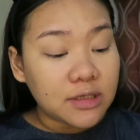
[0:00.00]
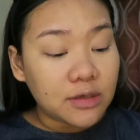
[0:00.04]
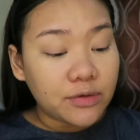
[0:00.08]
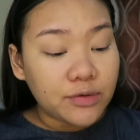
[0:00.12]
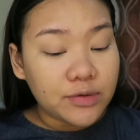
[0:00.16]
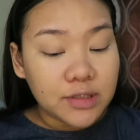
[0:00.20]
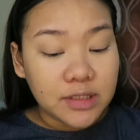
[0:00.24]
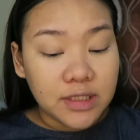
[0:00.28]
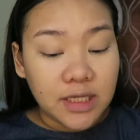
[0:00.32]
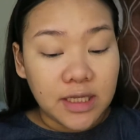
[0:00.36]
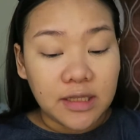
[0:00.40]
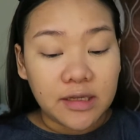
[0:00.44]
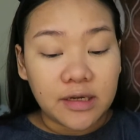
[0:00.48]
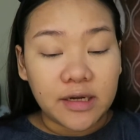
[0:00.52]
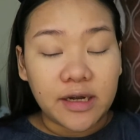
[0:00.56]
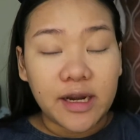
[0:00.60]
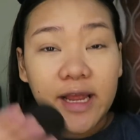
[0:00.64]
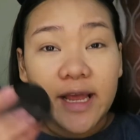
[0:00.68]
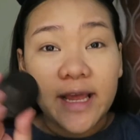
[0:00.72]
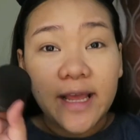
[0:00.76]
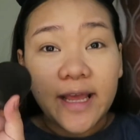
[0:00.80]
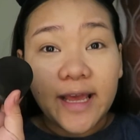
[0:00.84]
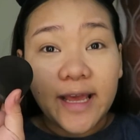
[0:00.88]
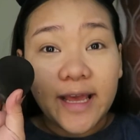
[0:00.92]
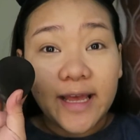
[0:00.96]
sa concealer.
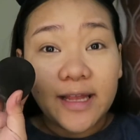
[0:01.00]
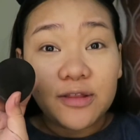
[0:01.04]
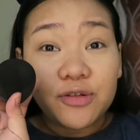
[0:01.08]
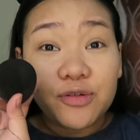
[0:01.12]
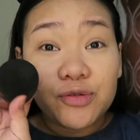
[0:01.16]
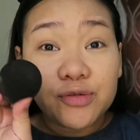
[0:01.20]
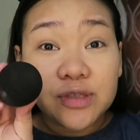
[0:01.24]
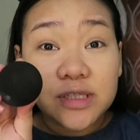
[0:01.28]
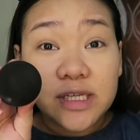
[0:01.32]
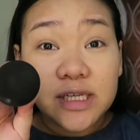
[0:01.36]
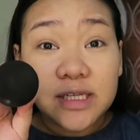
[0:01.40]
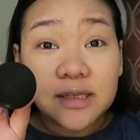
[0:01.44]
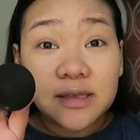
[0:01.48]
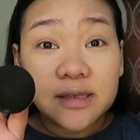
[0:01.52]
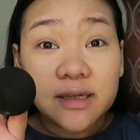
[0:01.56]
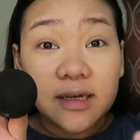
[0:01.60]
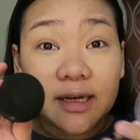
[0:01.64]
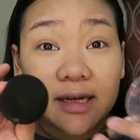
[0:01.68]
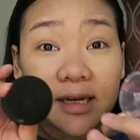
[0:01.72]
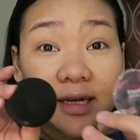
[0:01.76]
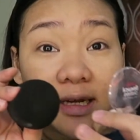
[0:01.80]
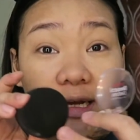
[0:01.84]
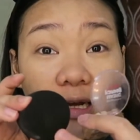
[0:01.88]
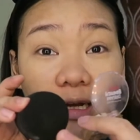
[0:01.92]
And using the